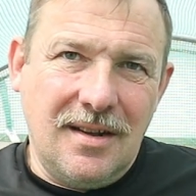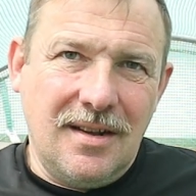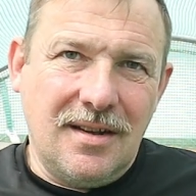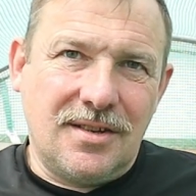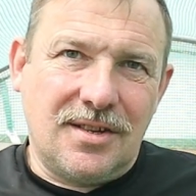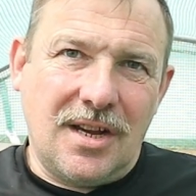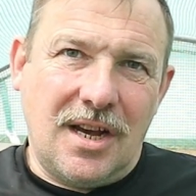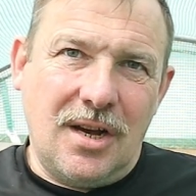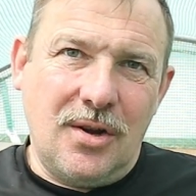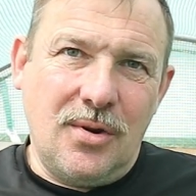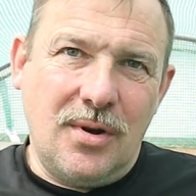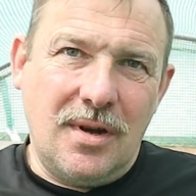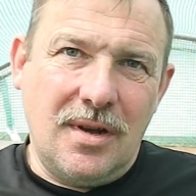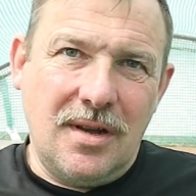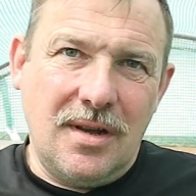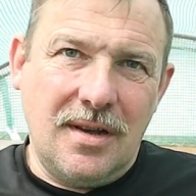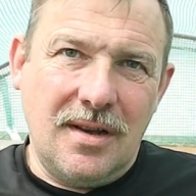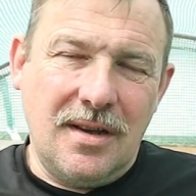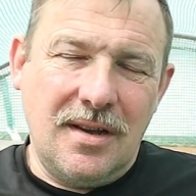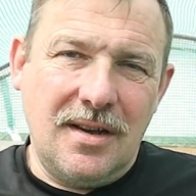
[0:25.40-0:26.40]
So
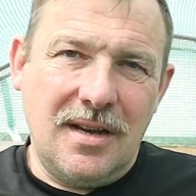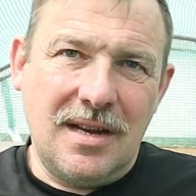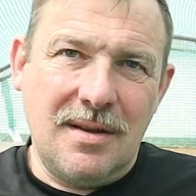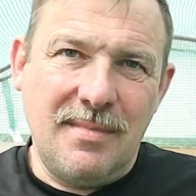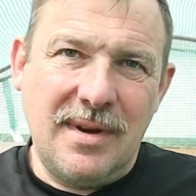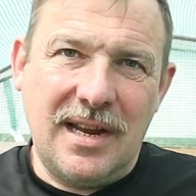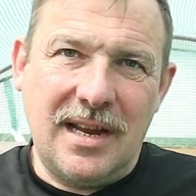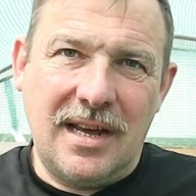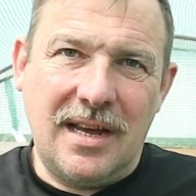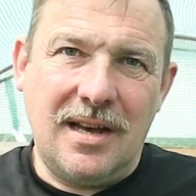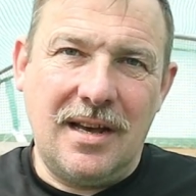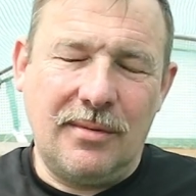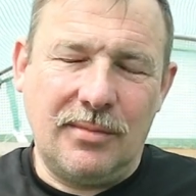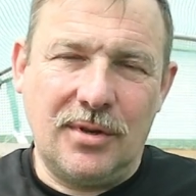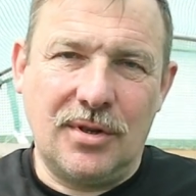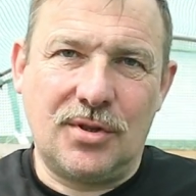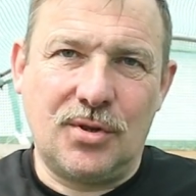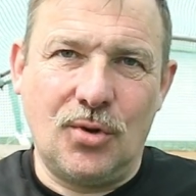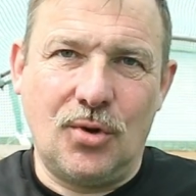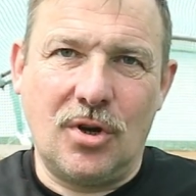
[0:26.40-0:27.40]
in a minute I'm
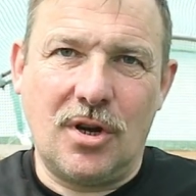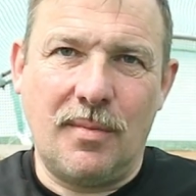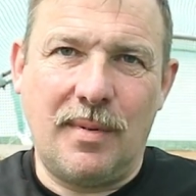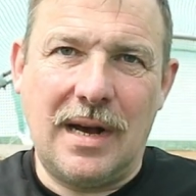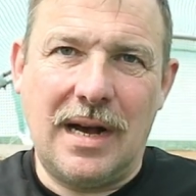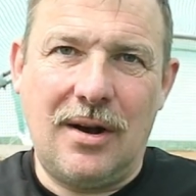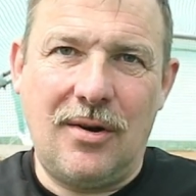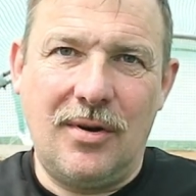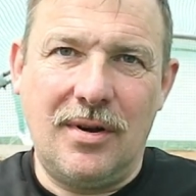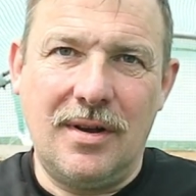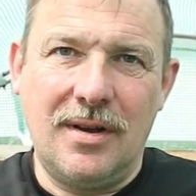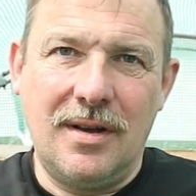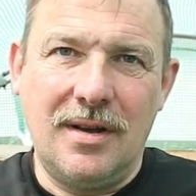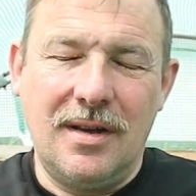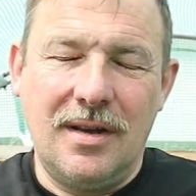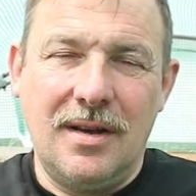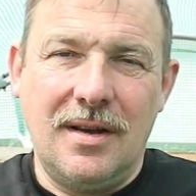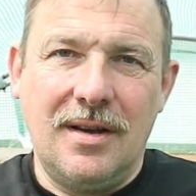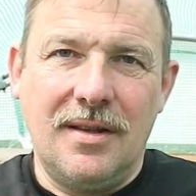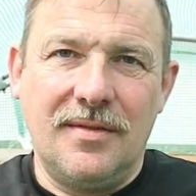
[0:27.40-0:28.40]
going to talk about
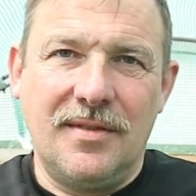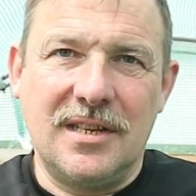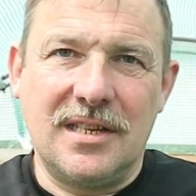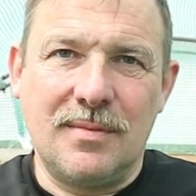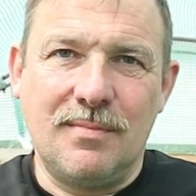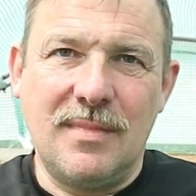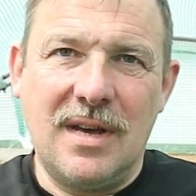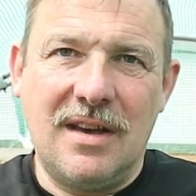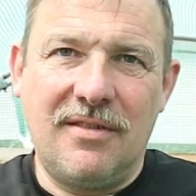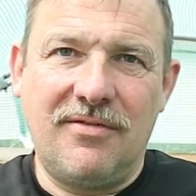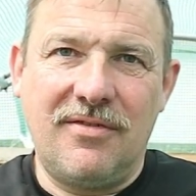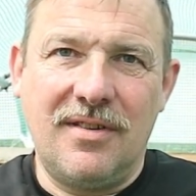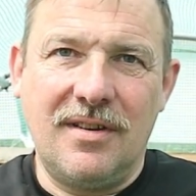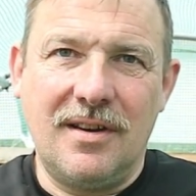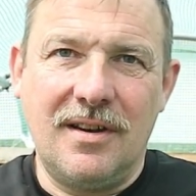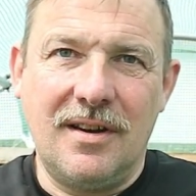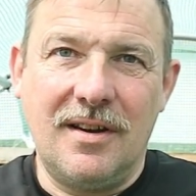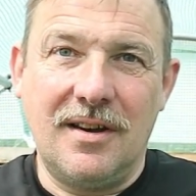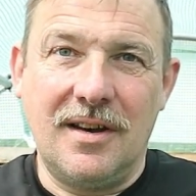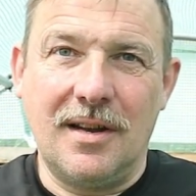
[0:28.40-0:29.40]
this myth,
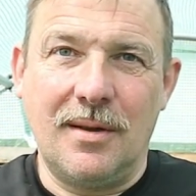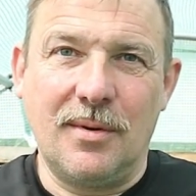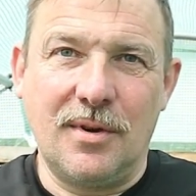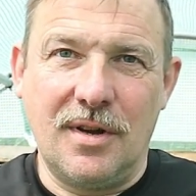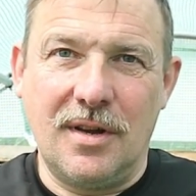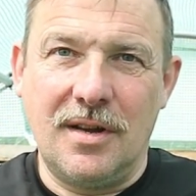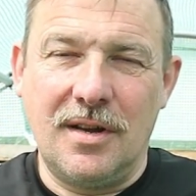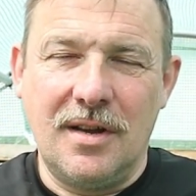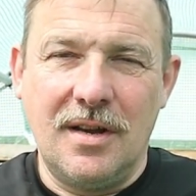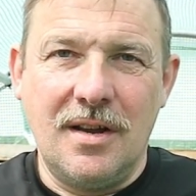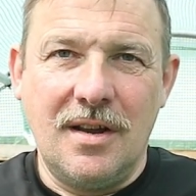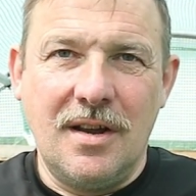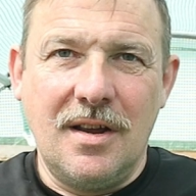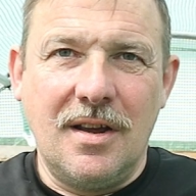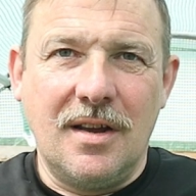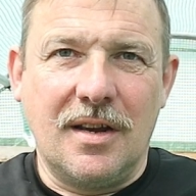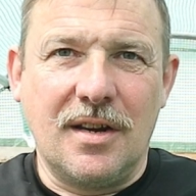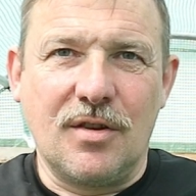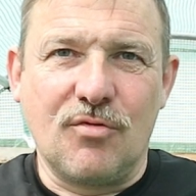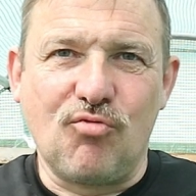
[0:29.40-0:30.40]
and I'm going to
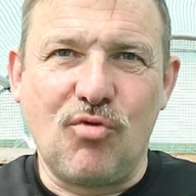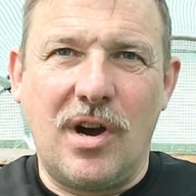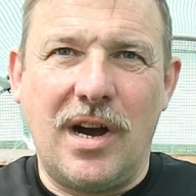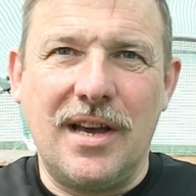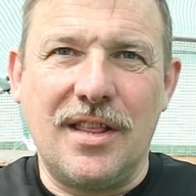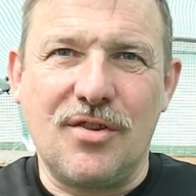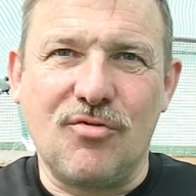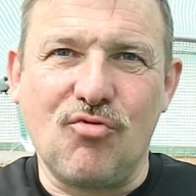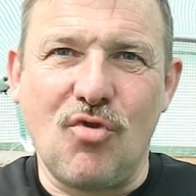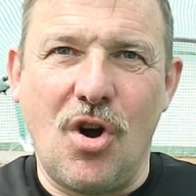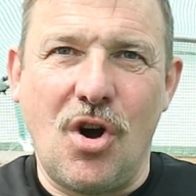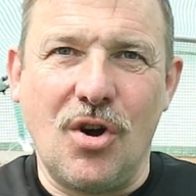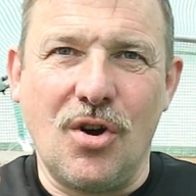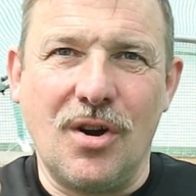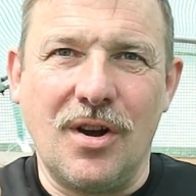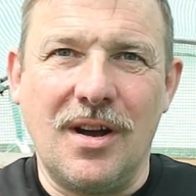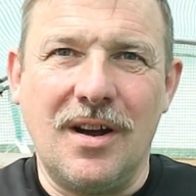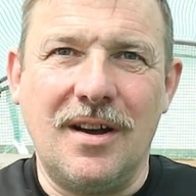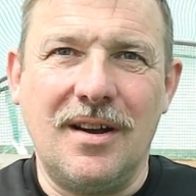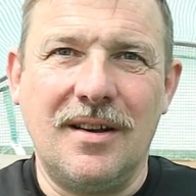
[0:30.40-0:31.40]
right the
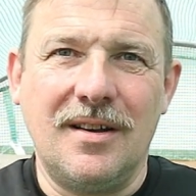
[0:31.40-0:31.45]
wrong